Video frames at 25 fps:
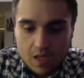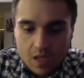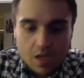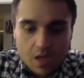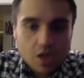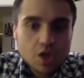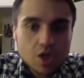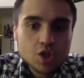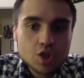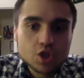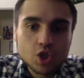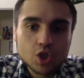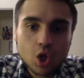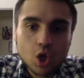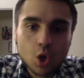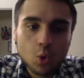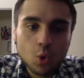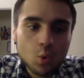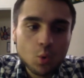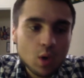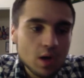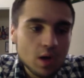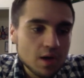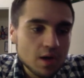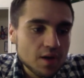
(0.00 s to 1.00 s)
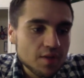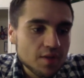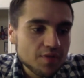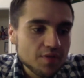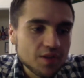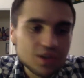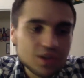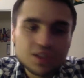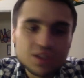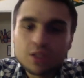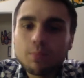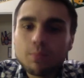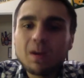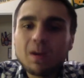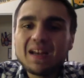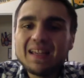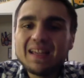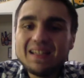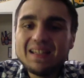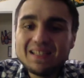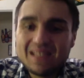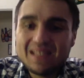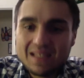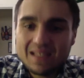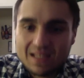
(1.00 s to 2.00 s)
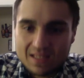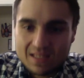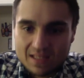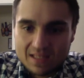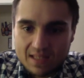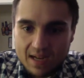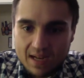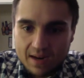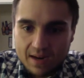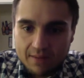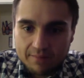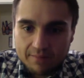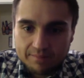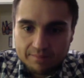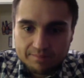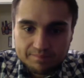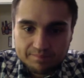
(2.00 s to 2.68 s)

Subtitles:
So there's some uneasiness there.